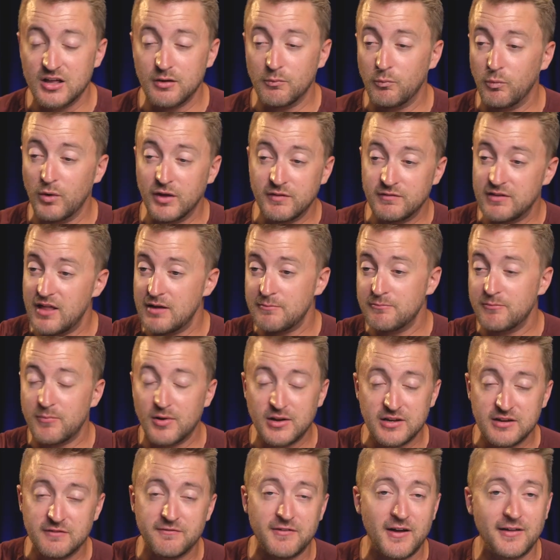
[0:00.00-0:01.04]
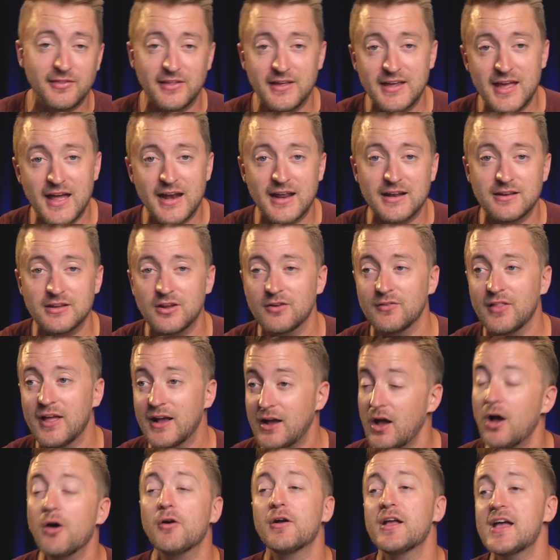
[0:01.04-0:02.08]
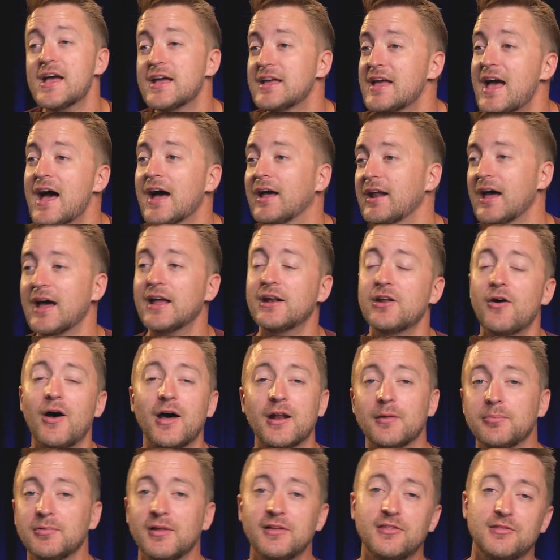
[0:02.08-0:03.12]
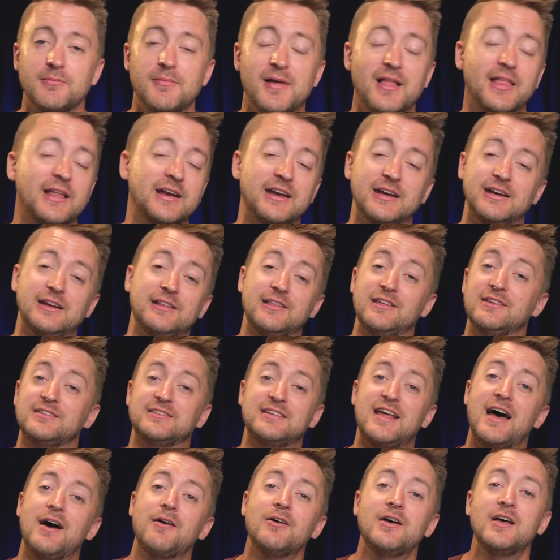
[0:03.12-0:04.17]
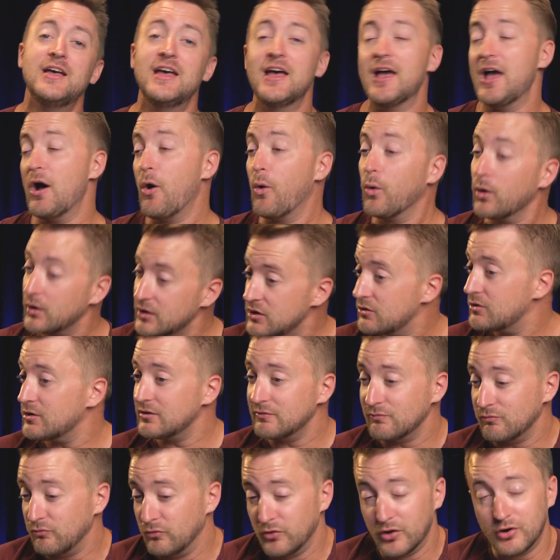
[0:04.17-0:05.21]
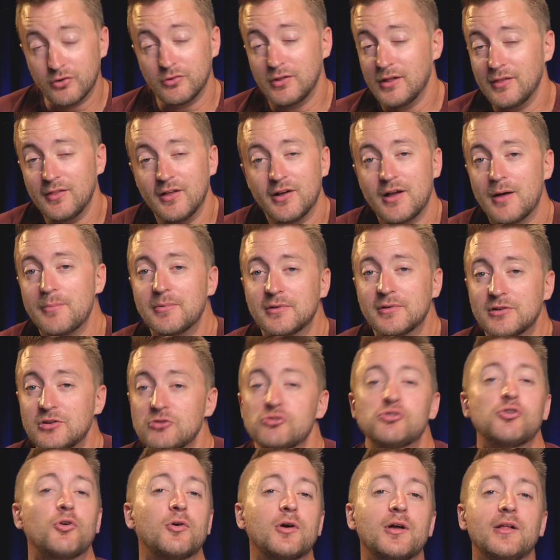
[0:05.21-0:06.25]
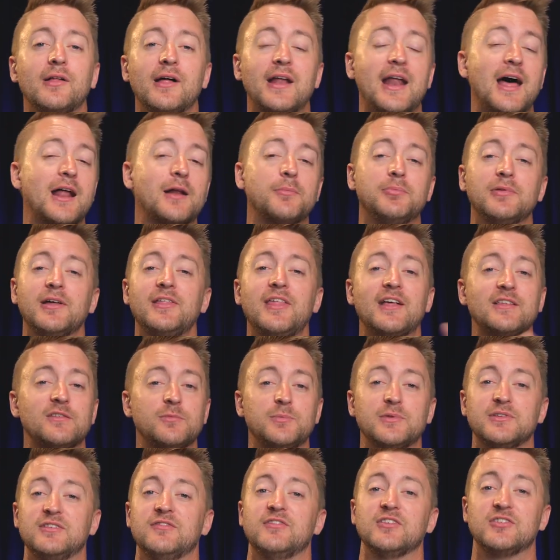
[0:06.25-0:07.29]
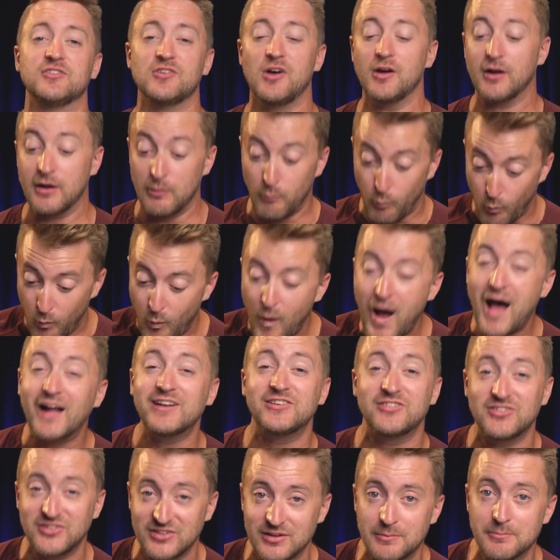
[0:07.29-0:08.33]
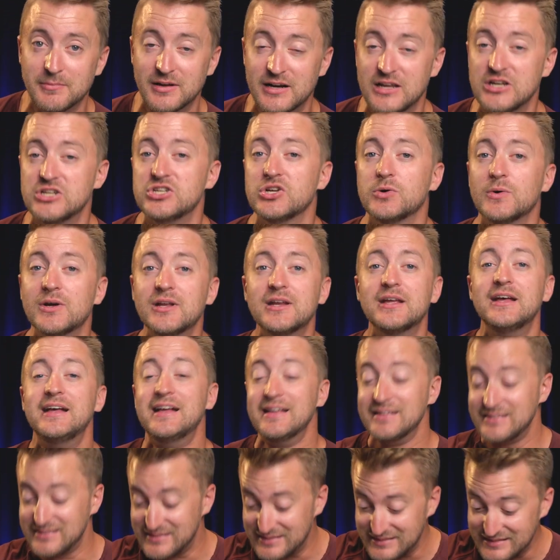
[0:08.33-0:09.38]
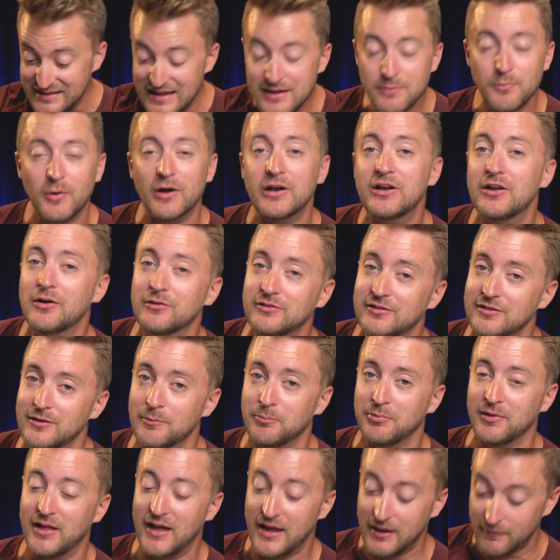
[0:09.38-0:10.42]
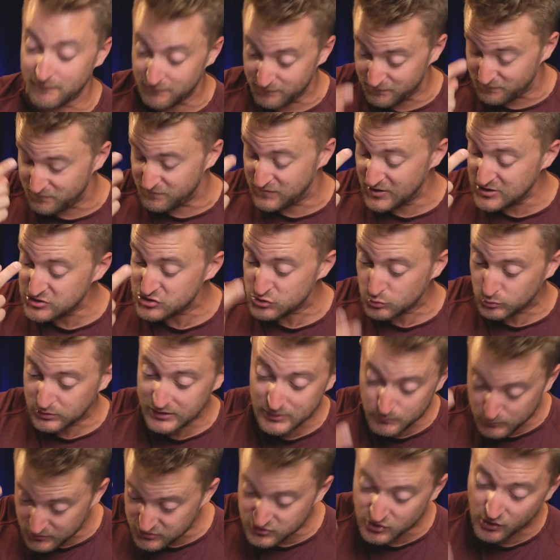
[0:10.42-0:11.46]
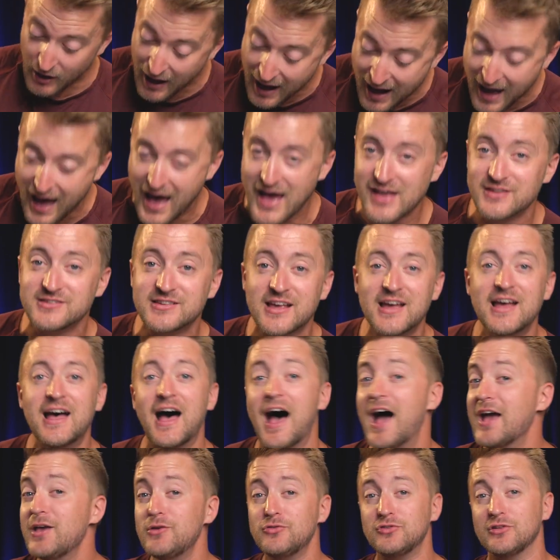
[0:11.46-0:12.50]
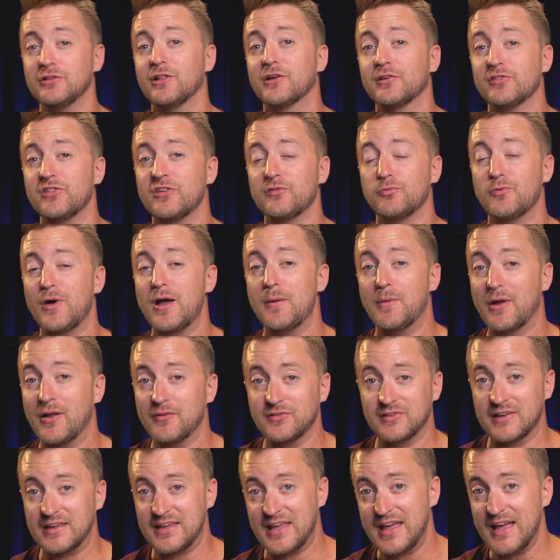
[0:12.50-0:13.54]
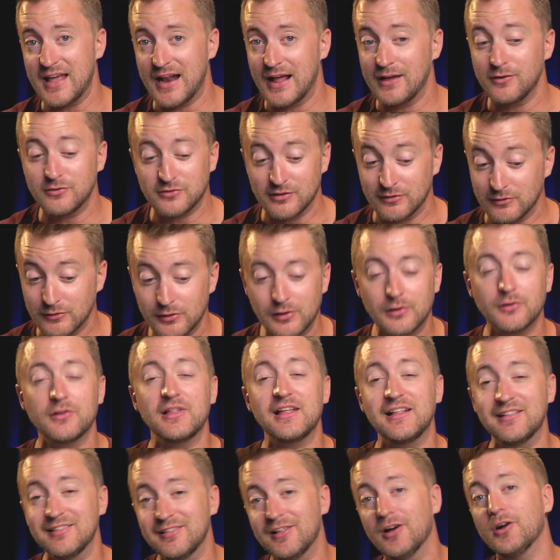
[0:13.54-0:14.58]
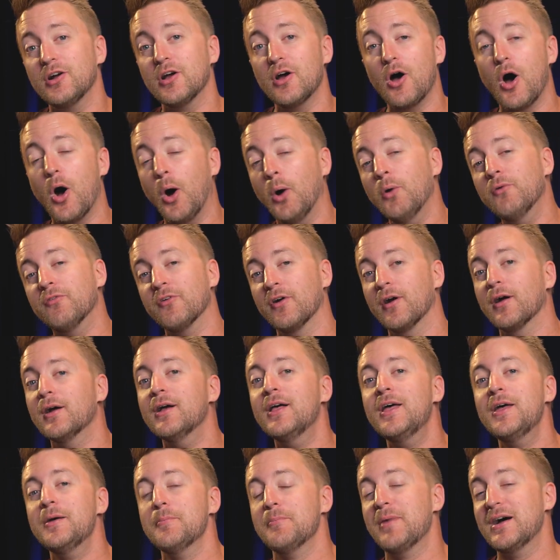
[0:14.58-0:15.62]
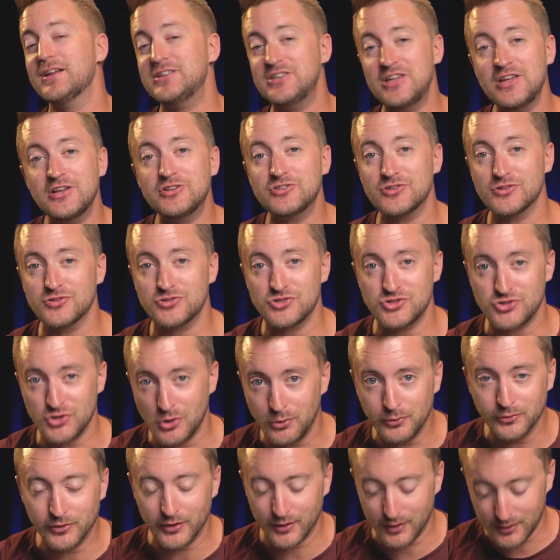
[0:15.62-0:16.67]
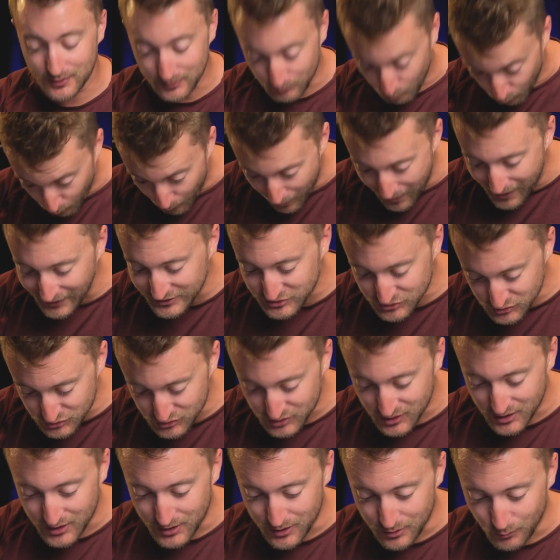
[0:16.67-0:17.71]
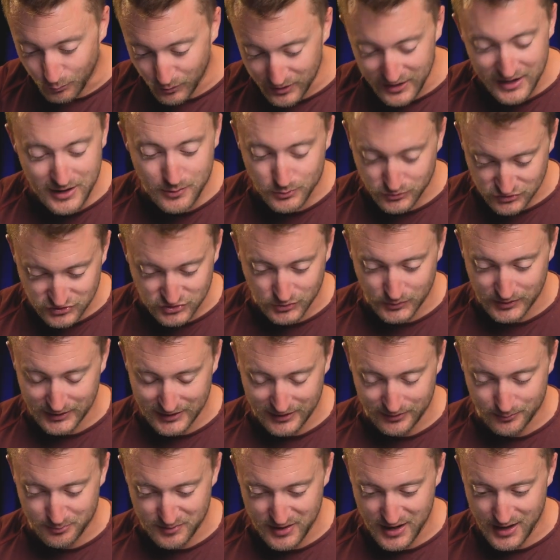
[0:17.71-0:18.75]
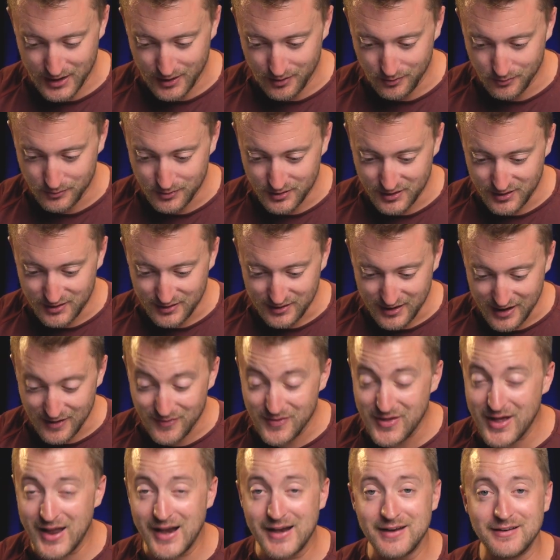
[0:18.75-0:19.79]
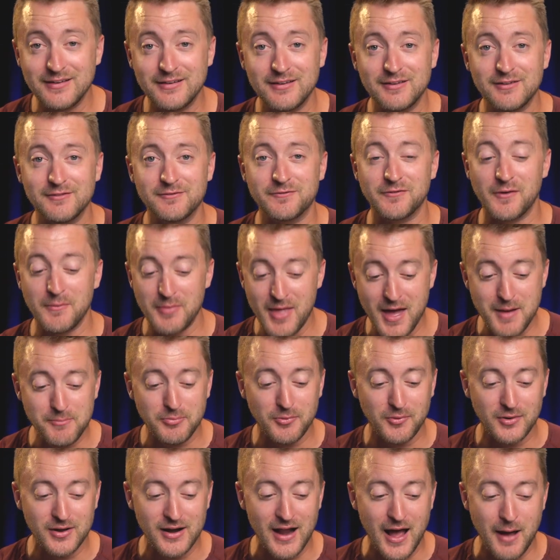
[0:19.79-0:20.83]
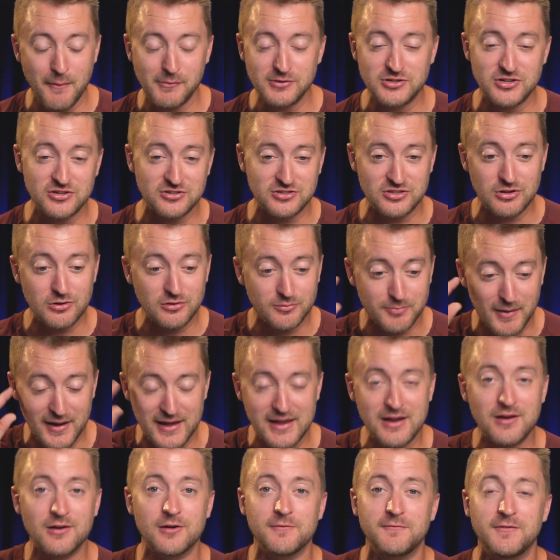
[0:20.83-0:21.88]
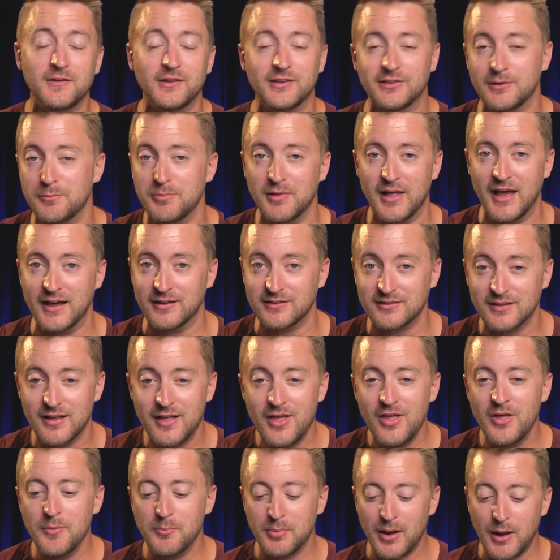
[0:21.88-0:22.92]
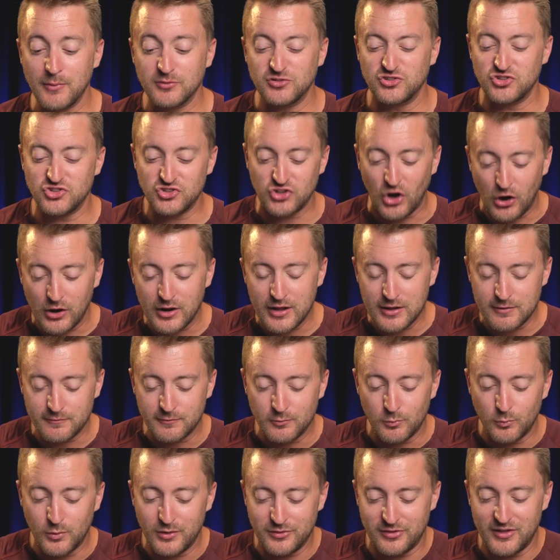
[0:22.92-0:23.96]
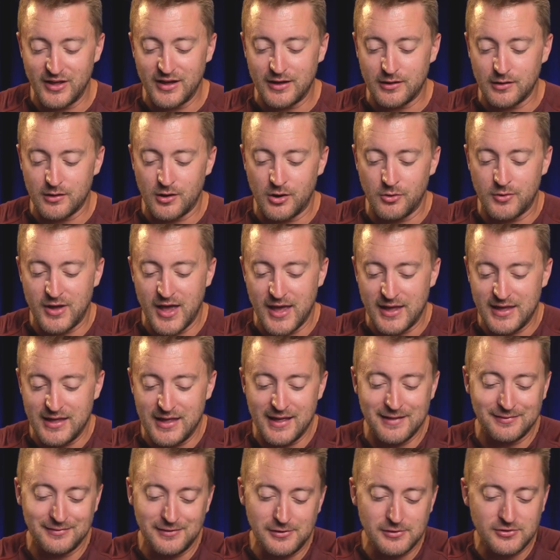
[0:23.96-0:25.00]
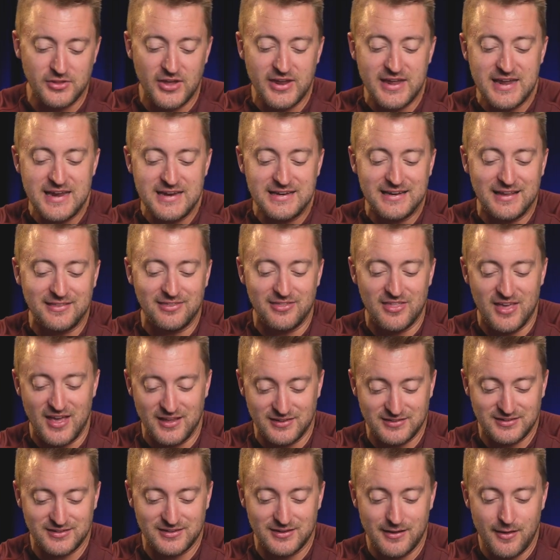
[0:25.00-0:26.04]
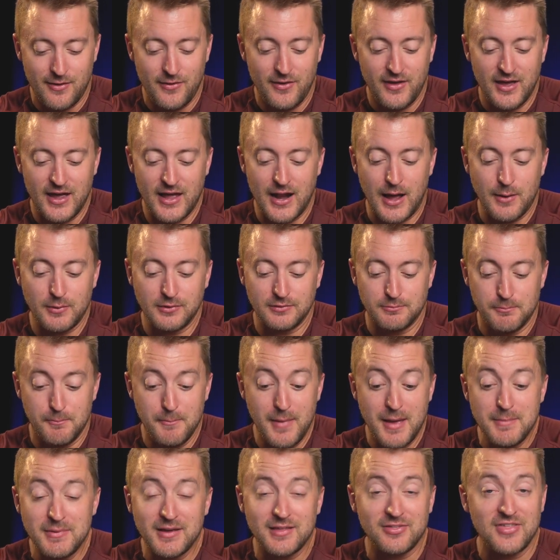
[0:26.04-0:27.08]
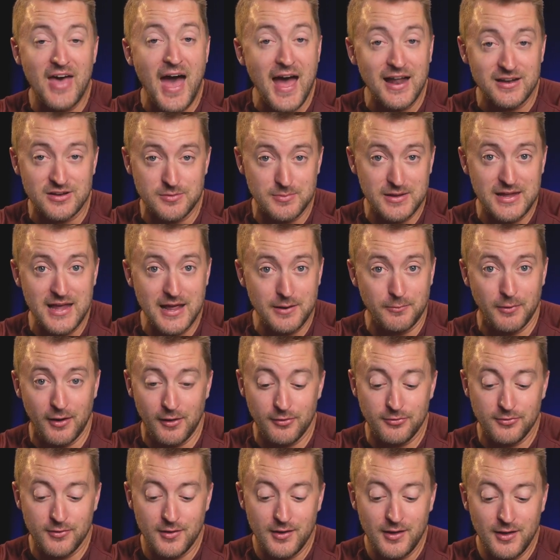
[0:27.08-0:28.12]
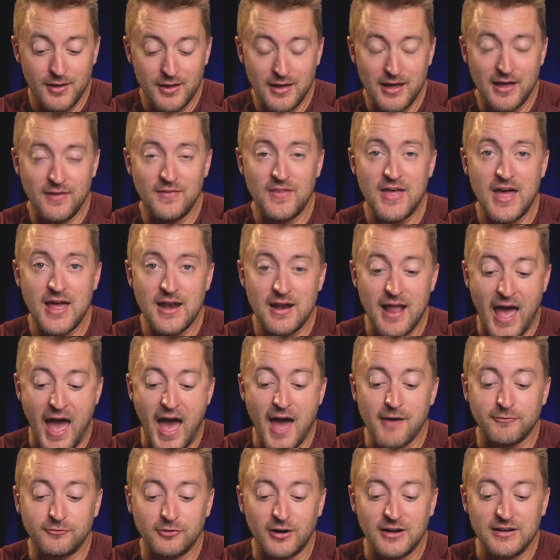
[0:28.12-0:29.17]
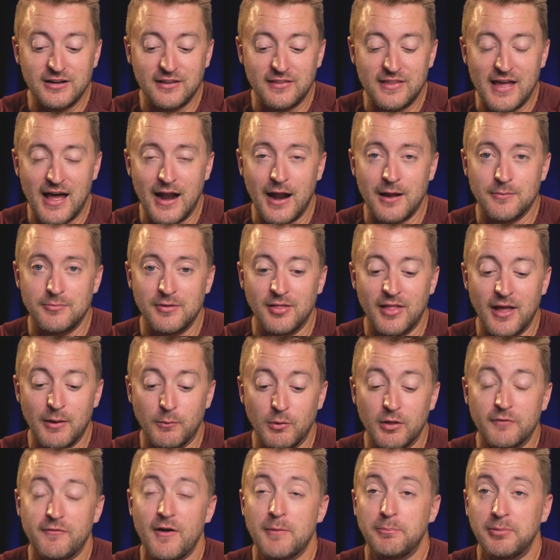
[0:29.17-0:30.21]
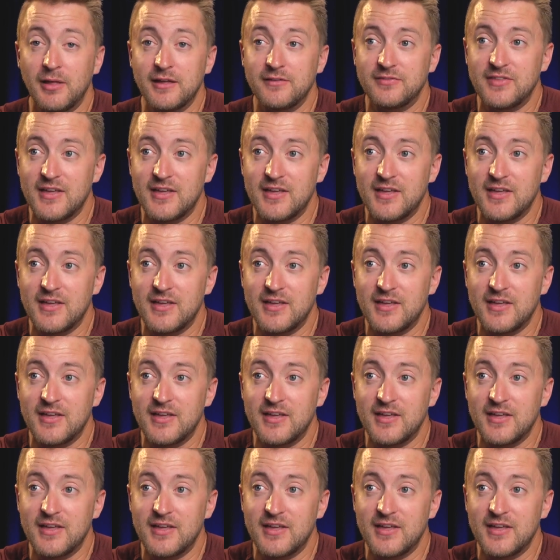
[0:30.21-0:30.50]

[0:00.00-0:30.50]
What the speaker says: When you finally get it, you're like, oh, okay, yeah, I know how to play the melody to this now. Or you can literally look up a tutorial on how to play that specific song and watch somebody do it, see what notes they're playing visually with your eyes. I used to learn this way when I was a kid. I used to literally look over my teacher's shoulder, watch what he was doing on the piano, and then from that point, I would just use my ear to fill in the blanks. But I was starting with like, okay, it looked like he did this, and I would mimic that to begin with. And then after I did that, I'd be like, well, if I played